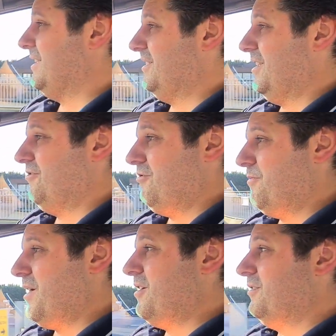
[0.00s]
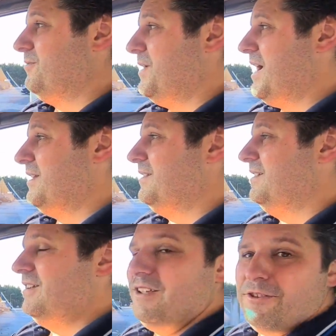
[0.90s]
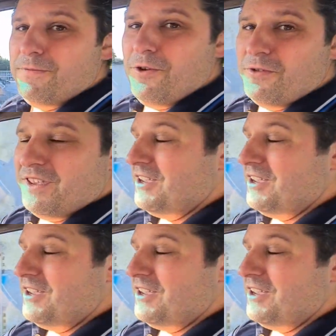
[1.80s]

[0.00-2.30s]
think these are a bargain to be had. So folks,